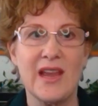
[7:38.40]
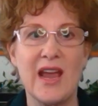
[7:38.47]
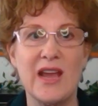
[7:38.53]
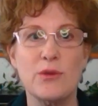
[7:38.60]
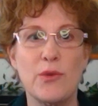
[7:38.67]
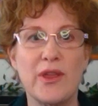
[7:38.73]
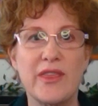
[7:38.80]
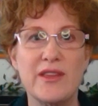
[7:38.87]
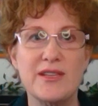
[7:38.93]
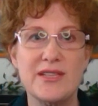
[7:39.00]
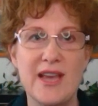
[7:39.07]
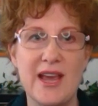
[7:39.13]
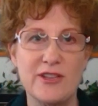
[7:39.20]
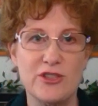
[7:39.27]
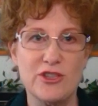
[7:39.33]
And with
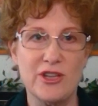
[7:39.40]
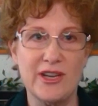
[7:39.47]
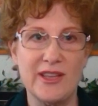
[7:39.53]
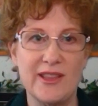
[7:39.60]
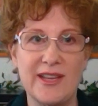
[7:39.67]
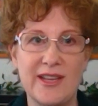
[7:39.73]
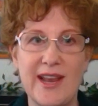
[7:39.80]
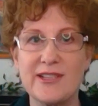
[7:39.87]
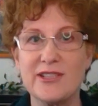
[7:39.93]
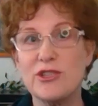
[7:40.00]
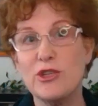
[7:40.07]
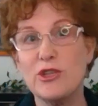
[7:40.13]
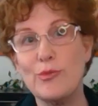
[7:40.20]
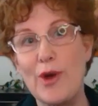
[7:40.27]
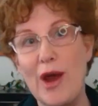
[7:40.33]
intention, in the next
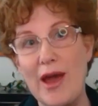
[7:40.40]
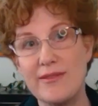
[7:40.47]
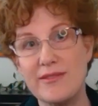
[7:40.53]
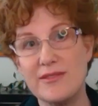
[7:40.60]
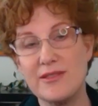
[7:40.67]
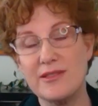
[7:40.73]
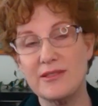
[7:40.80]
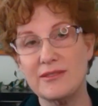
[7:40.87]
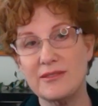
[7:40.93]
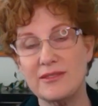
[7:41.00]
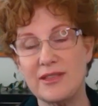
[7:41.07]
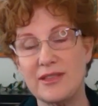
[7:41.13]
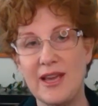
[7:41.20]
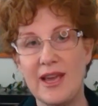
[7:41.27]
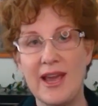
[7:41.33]
two breaths,
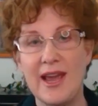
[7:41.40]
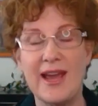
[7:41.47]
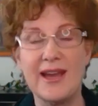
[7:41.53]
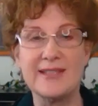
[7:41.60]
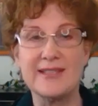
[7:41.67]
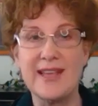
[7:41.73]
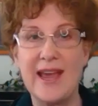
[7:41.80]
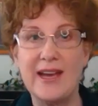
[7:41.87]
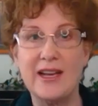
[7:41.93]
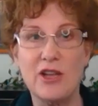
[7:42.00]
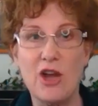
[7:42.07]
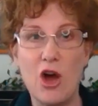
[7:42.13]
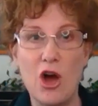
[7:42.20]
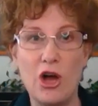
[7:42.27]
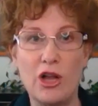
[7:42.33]

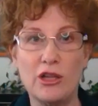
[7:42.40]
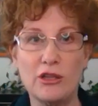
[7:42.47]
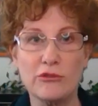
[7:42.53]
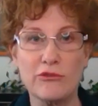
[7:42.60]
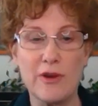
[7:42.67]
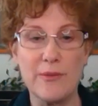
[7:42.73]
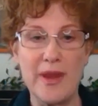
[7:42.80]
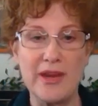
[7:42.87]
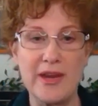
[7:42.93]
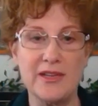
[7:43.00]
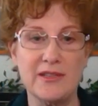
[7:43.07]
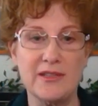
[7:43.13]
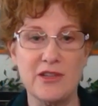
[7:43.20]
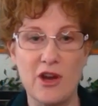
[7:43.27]
exhale all remaining